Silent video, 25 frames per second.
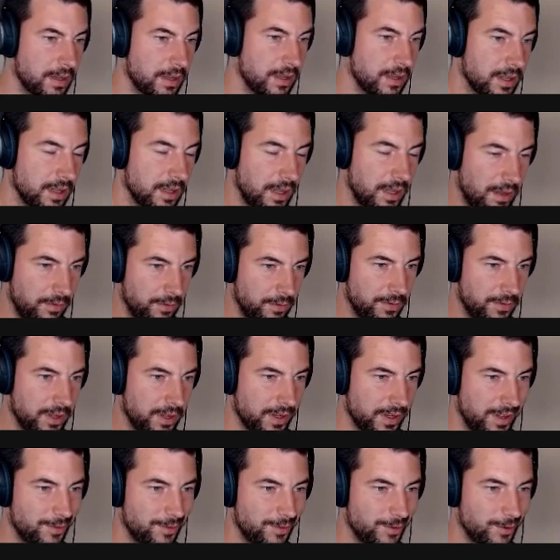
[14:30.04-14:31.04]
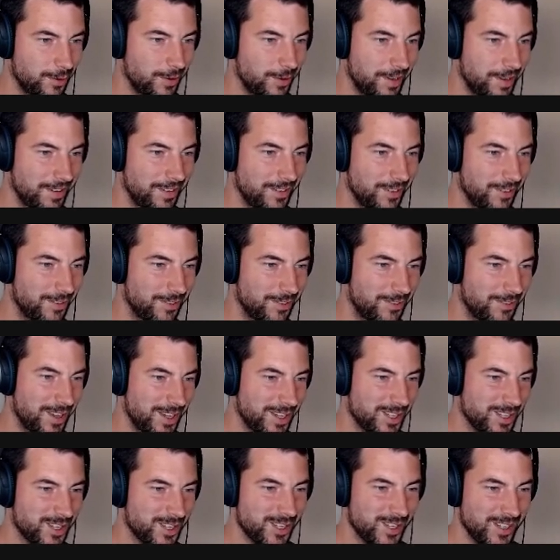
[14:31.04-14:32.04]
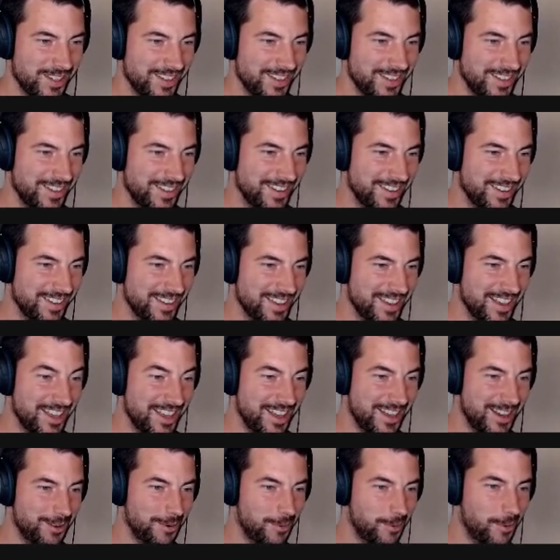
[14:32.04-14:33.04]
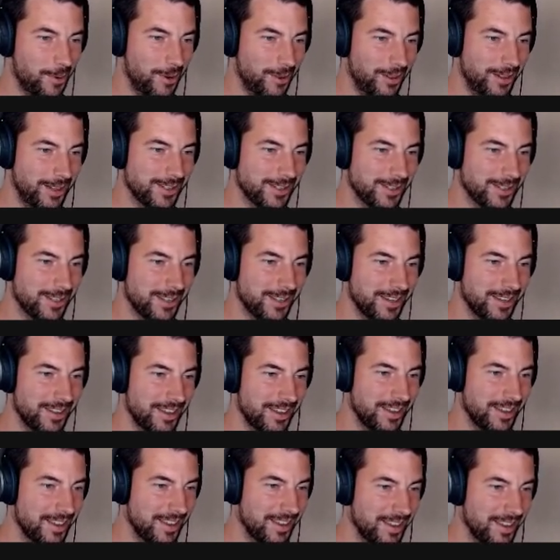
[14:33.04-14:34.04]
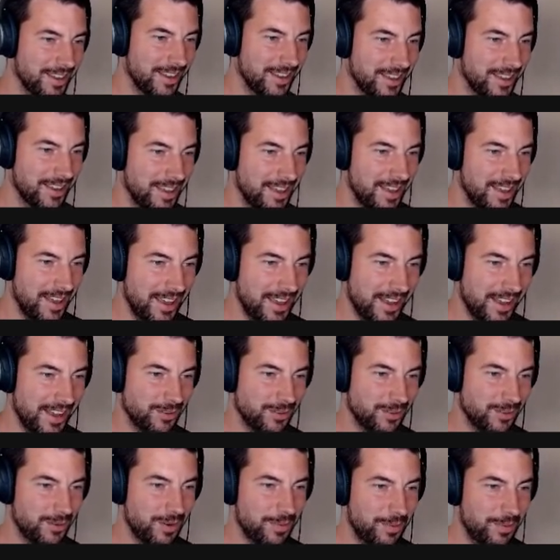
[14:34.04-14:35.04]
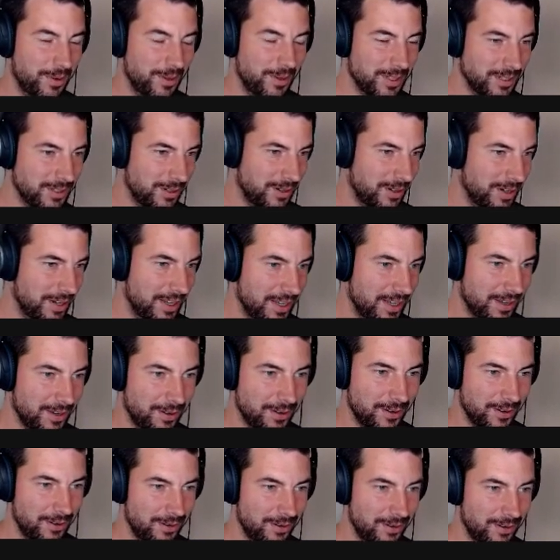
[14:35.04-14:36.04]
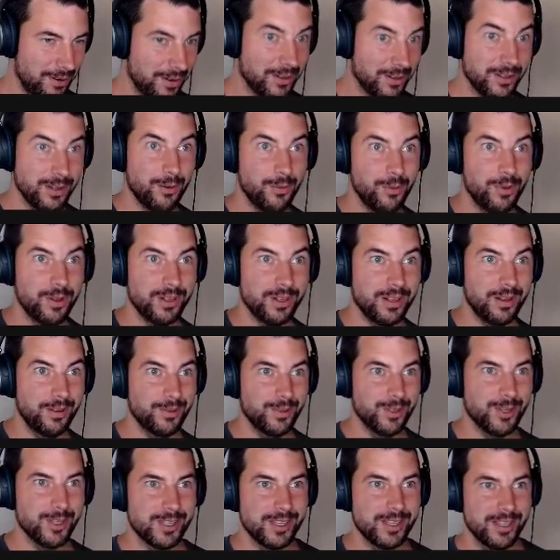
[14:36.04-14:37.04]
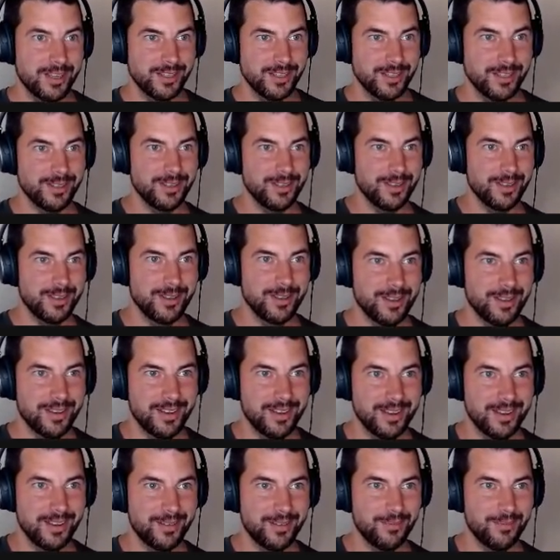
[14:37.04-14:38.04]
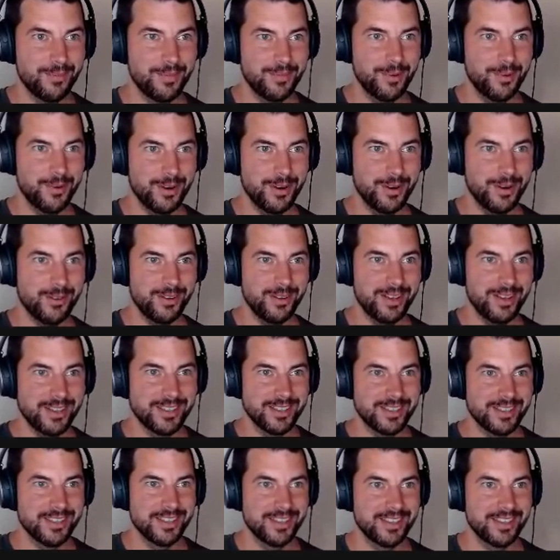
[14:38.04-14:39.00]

Another thing I have to fix in the hello world action repository, or you're welcome to send a pull request.